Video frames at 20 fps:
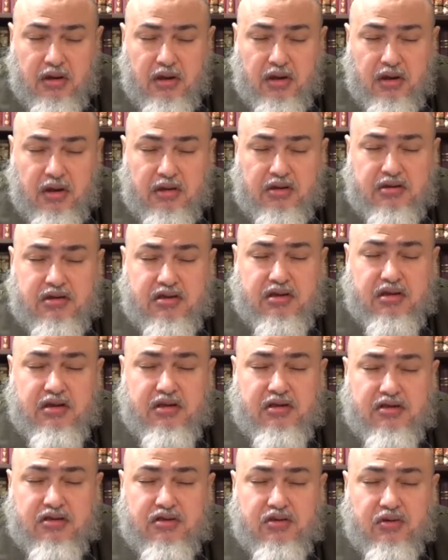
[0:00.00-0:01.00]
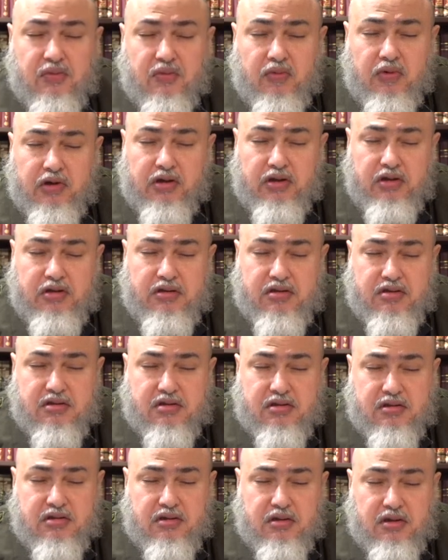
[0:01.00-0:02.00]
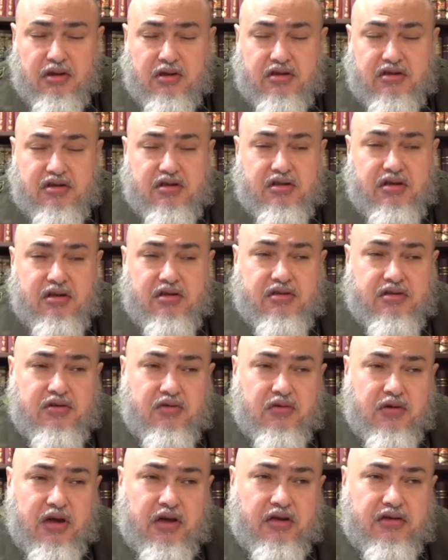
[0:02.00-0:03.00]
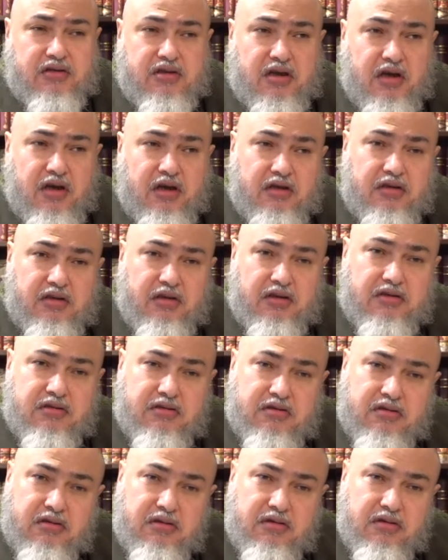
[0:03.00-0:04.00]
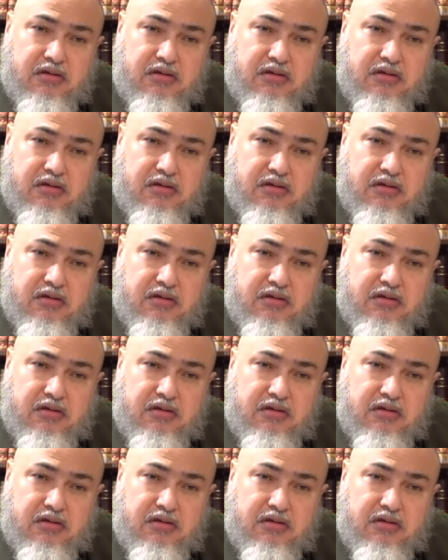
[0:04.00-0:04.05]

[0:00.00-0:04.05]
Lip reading: and sees your worries, and sees your anxieties,